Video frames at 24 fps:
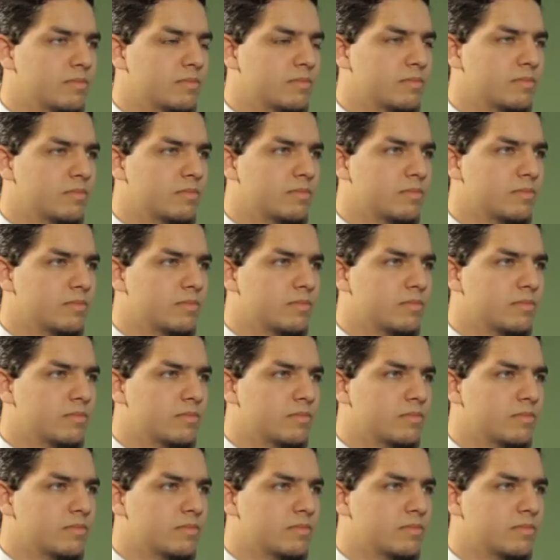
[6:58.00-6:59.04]

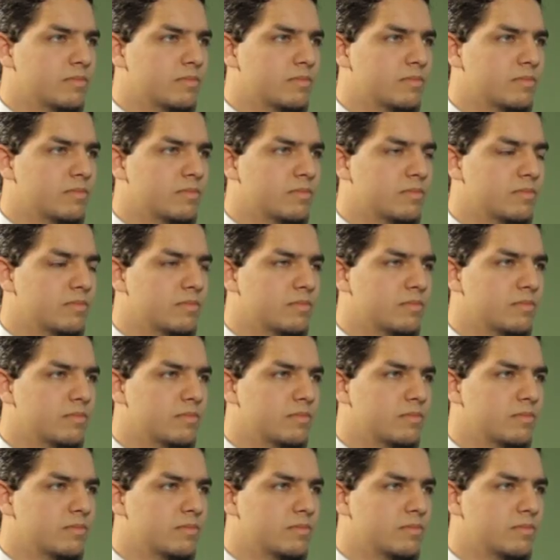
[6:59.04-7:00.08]

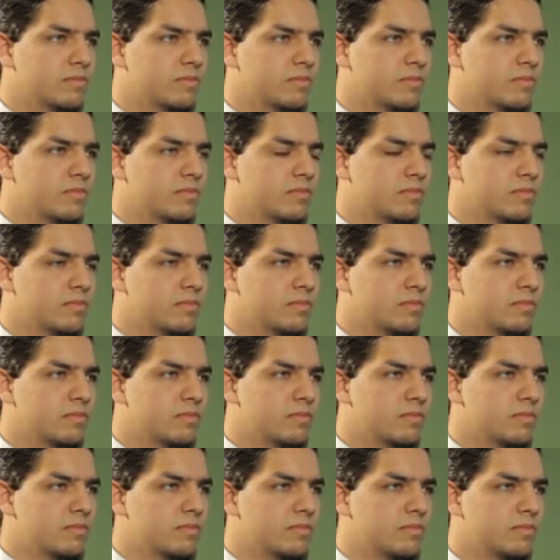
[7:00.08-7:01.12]

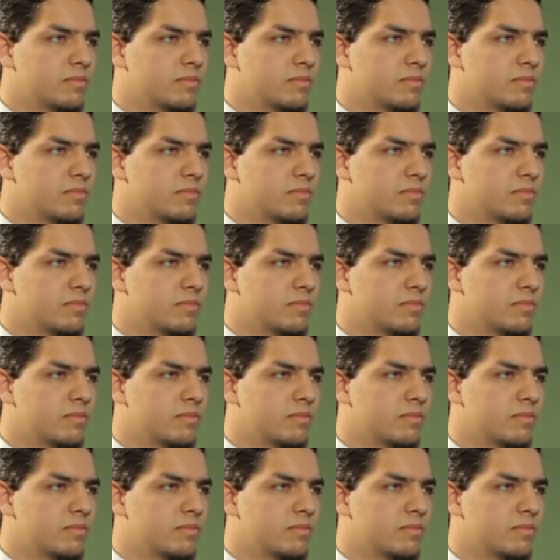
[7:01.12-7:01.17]
No words are spoken by the person on screen.